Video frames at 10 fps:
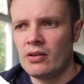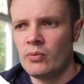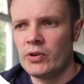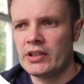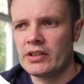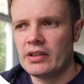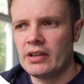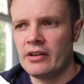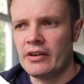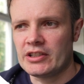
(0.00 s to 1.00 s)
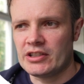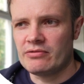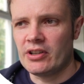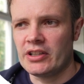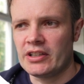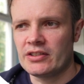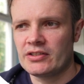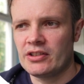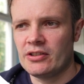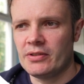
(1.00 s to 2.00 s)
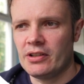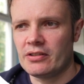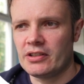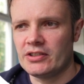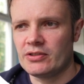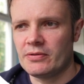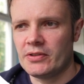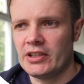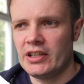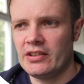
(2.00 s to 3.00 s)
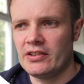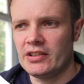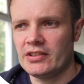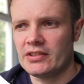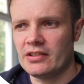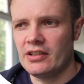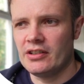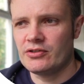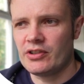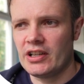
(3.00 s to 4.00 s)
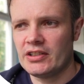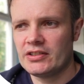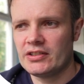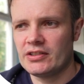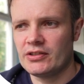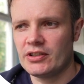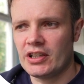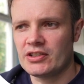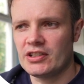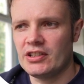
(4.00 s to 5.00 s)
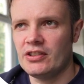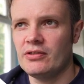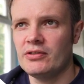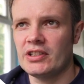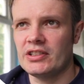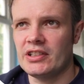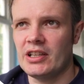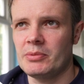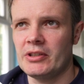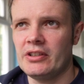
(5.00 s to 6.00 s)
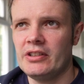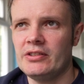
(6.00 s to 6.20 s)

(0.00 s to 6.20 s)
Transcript: we are actually running a server locally. So if I hit this address, you can actually use it as an API.